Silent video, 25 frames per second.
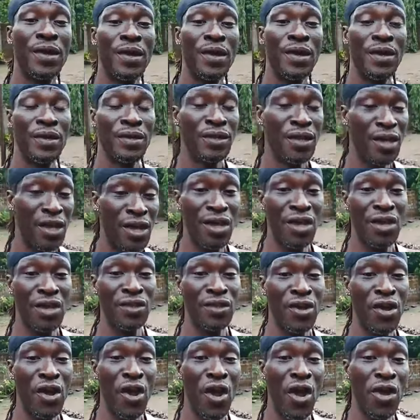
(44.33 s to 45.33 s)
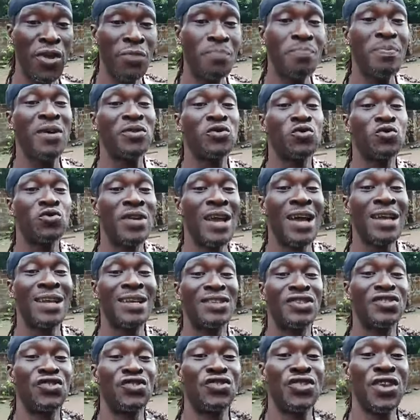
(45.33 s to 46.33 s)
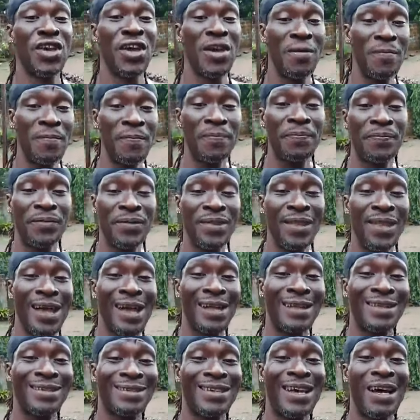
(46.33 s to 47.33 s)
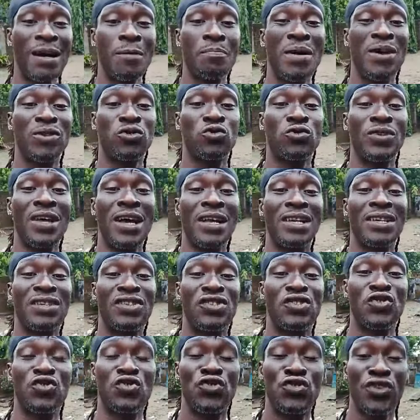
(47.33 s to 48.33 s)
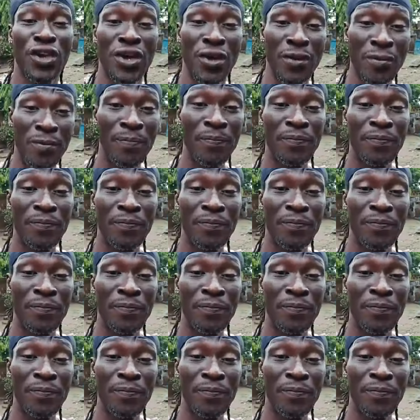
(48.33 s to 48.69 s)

they hurt personalities them, they attack personalities them,